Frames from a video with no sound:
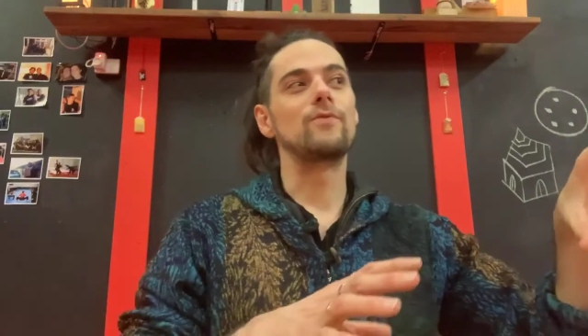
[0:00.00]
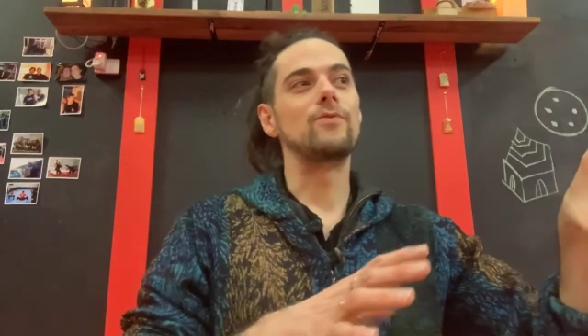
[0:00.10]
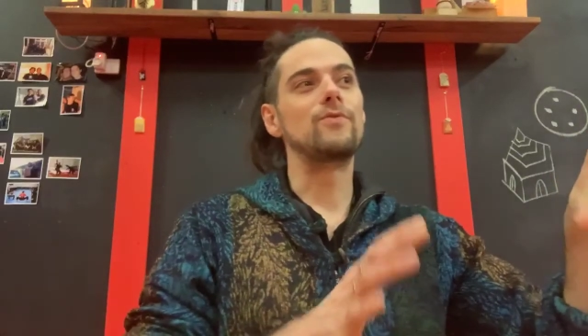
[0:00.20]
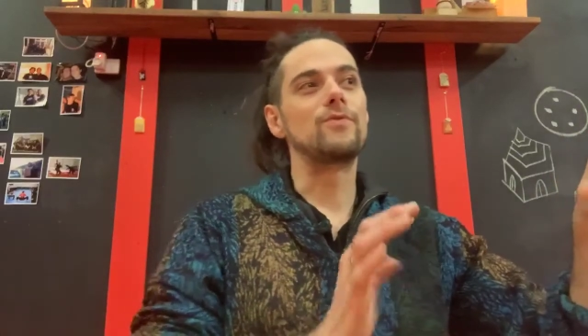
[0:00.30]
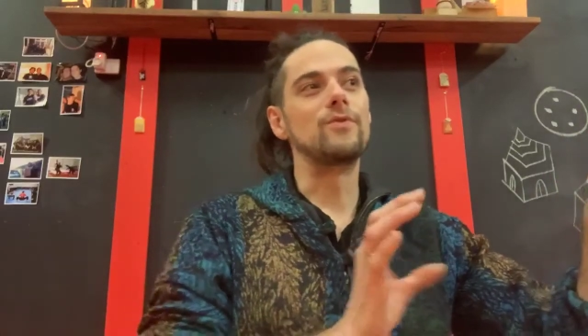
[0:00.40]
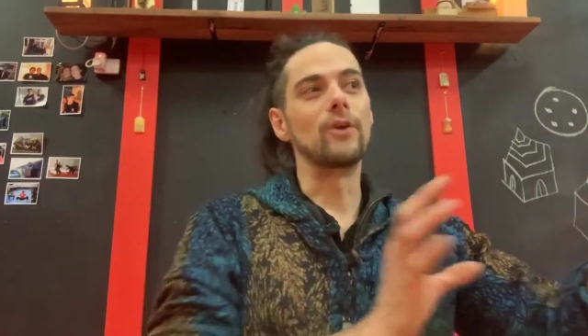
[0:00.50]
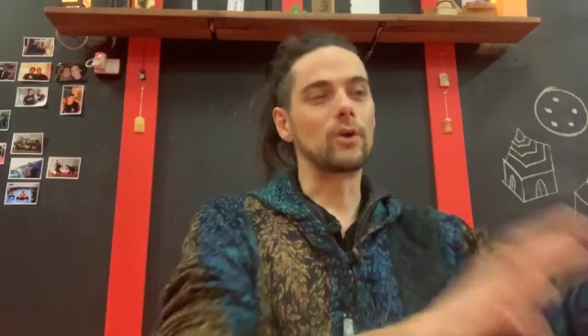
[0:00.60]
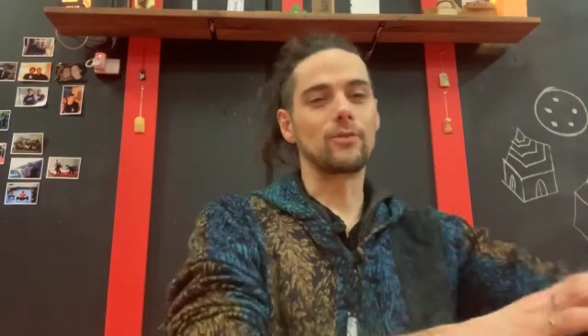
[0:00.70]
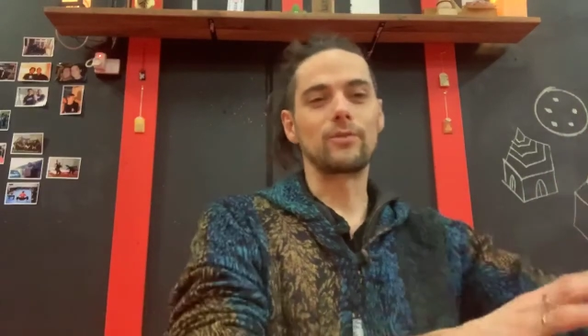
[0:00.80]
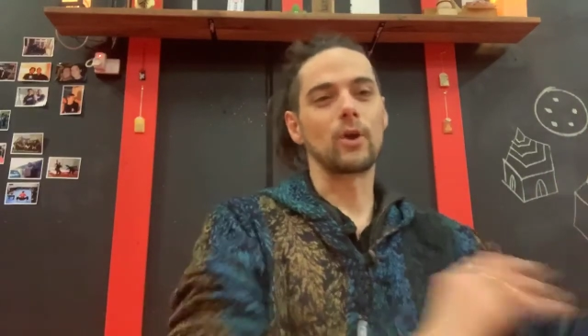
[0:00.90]
the
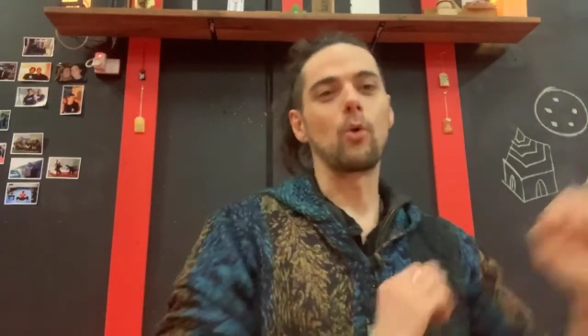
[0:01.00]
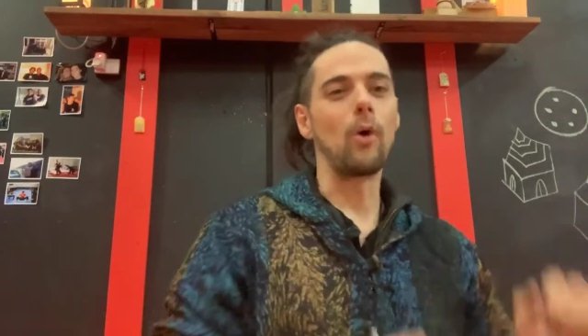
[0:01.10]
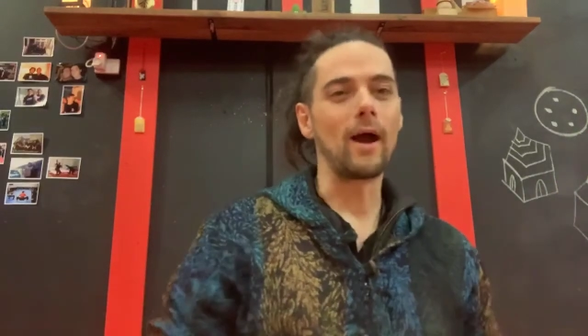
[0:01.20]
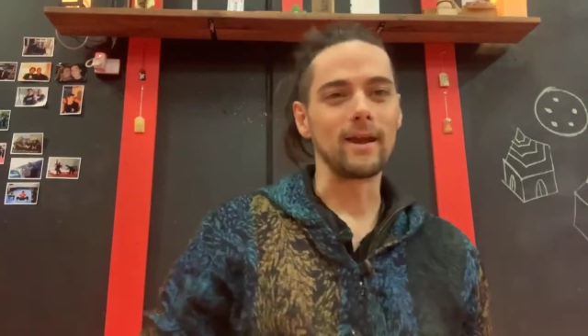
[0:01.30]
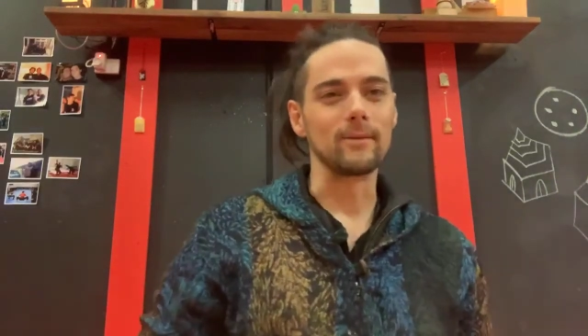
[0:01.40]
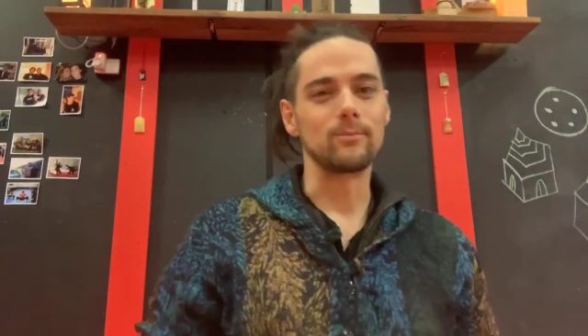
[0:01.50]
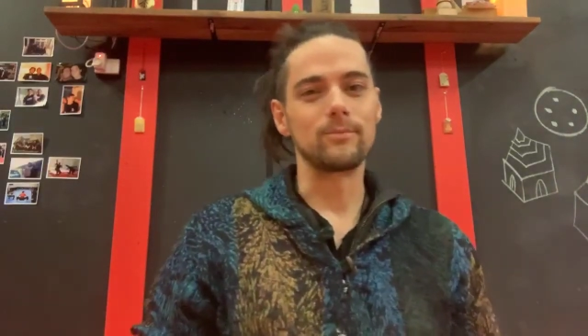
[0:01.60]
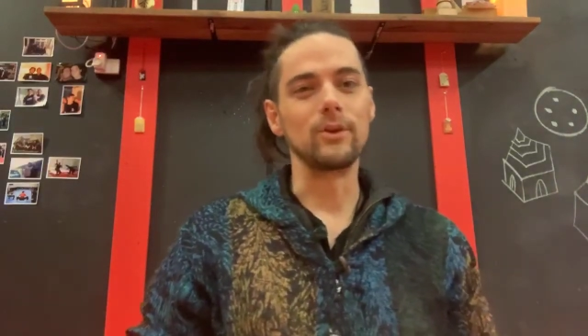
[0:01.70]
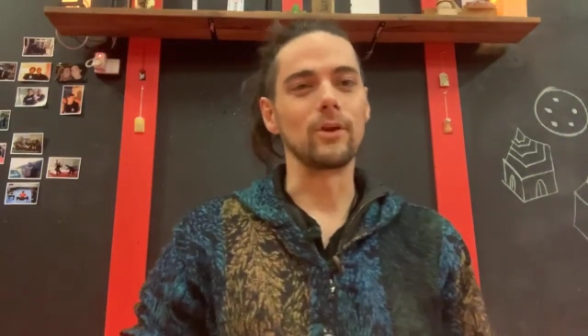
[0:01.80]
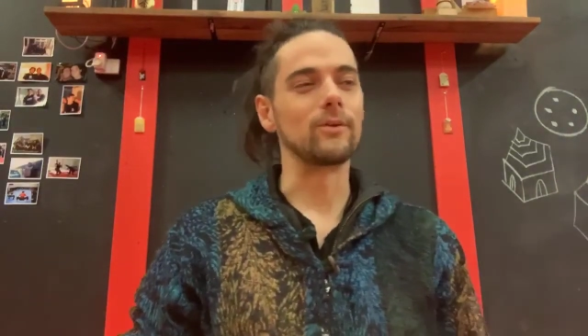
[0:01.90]
quiet,
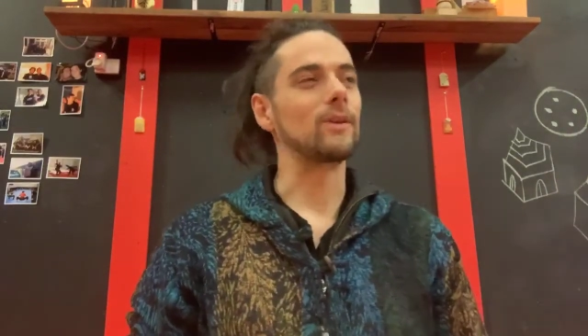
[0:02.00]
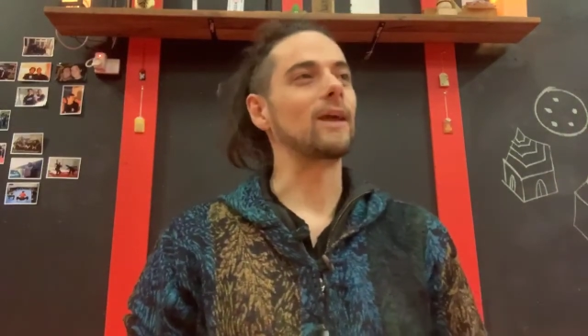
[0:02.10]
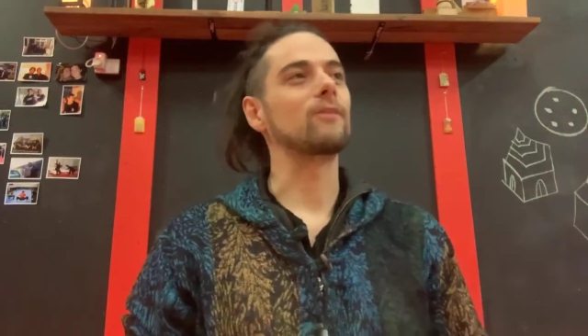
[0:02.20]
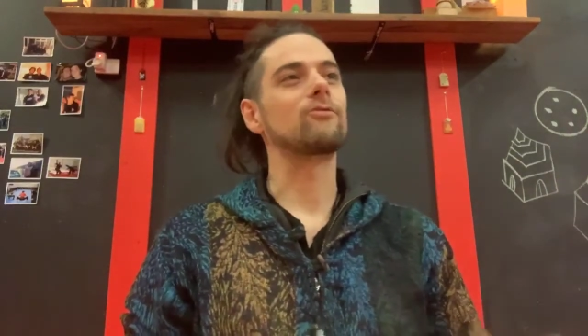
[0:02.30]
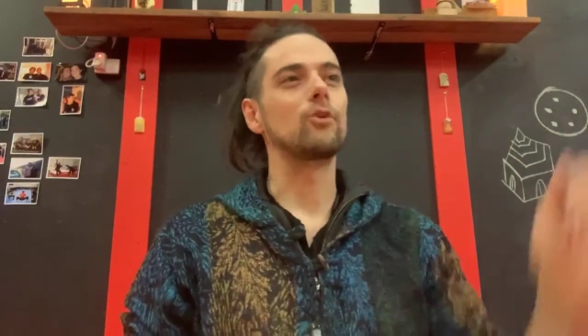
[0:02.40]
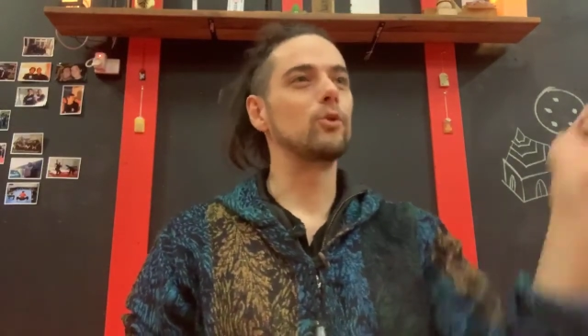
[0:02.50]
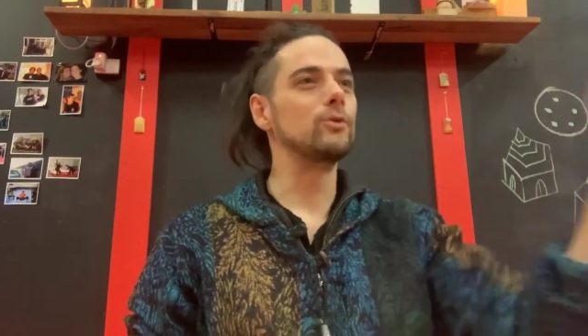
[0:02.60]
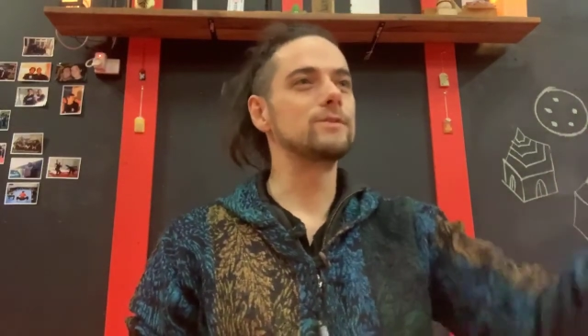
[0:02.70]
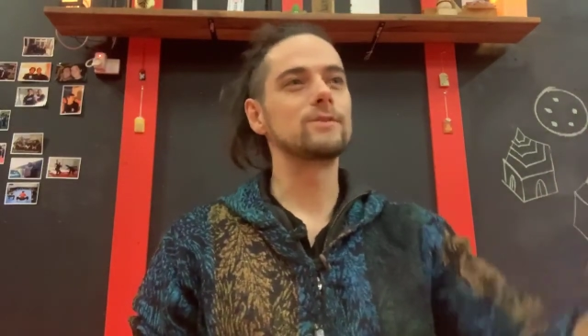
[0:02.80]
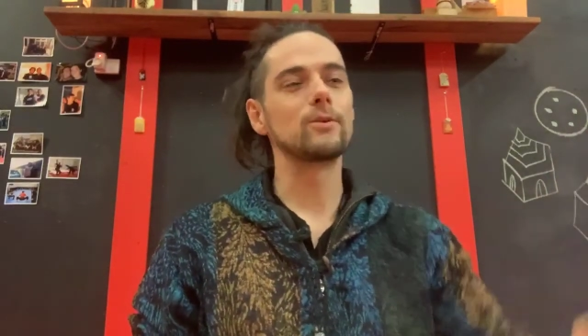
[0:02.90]
like who's
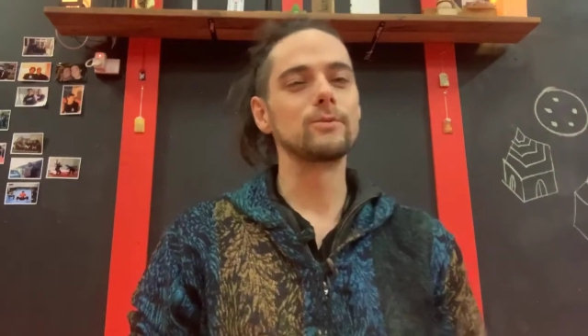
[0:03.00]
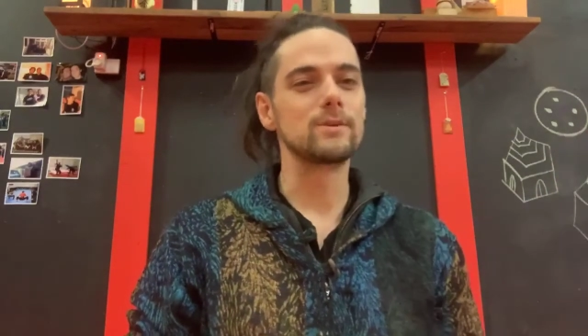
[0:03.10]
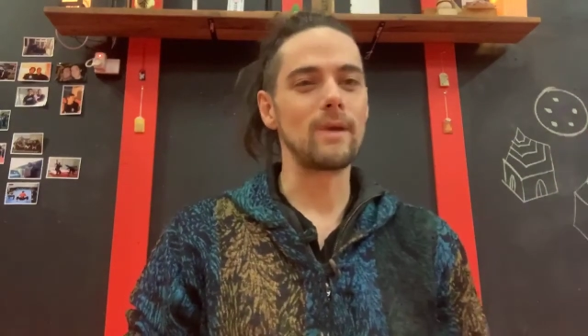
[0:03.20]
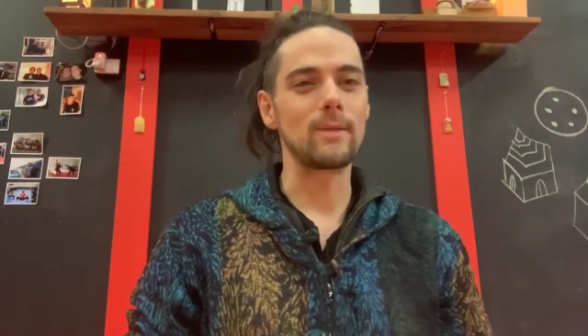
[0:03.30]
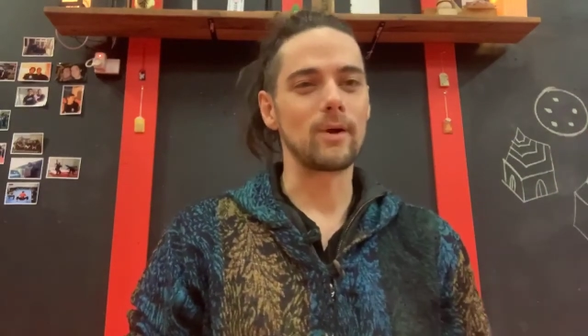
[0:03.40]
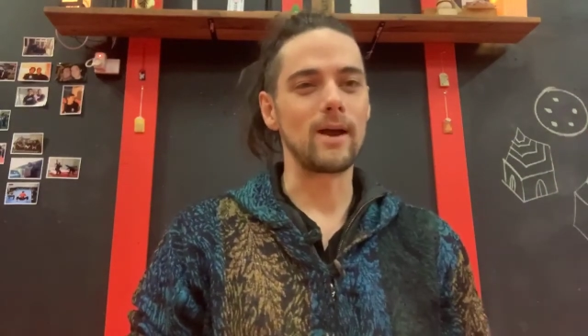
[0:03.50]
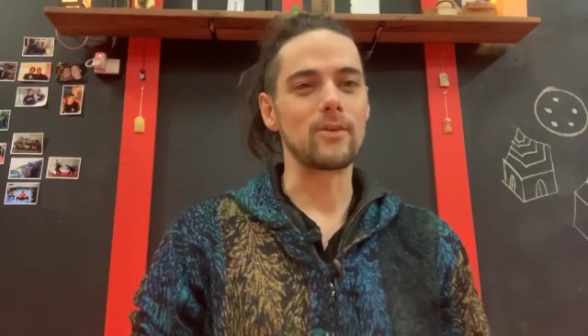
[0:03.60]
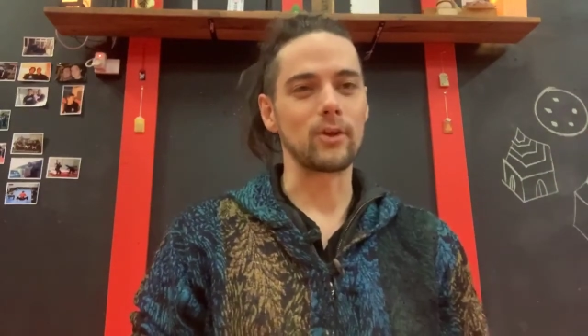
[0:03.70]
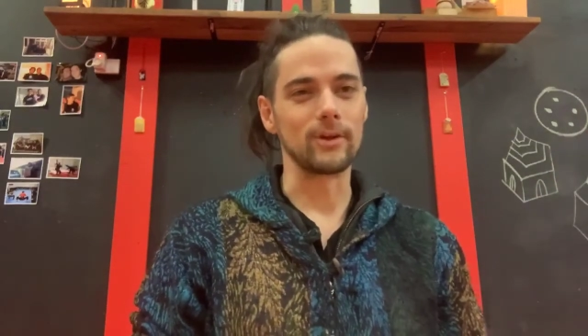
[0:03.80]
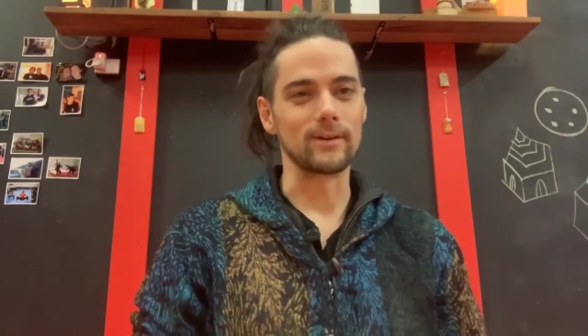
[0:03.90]
the man behind the
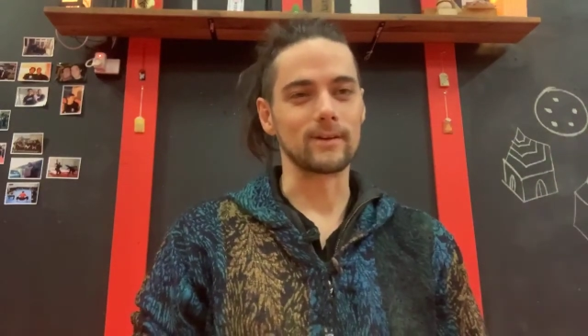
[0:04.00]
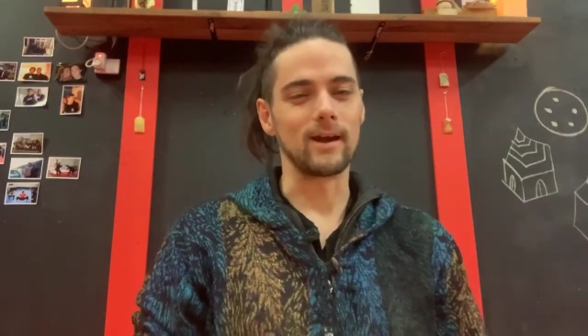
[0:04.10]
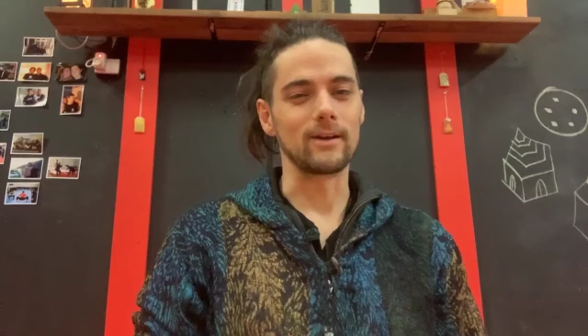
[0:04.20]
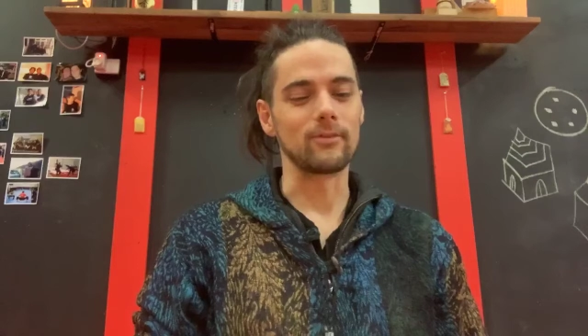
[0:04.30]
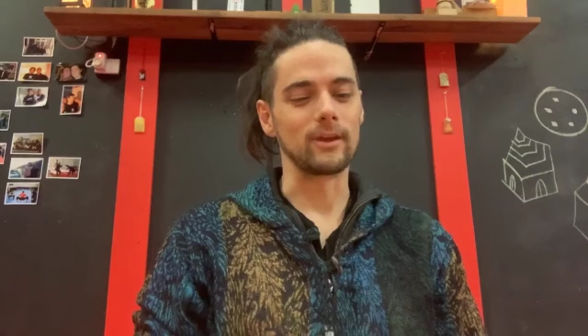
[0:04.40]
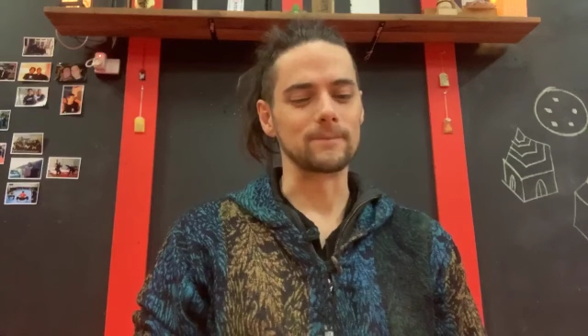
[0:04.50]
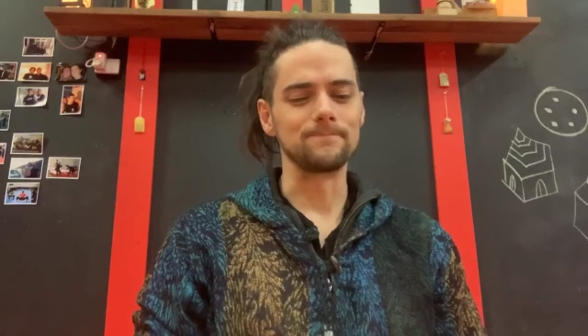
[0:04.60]
curtain kind of thing.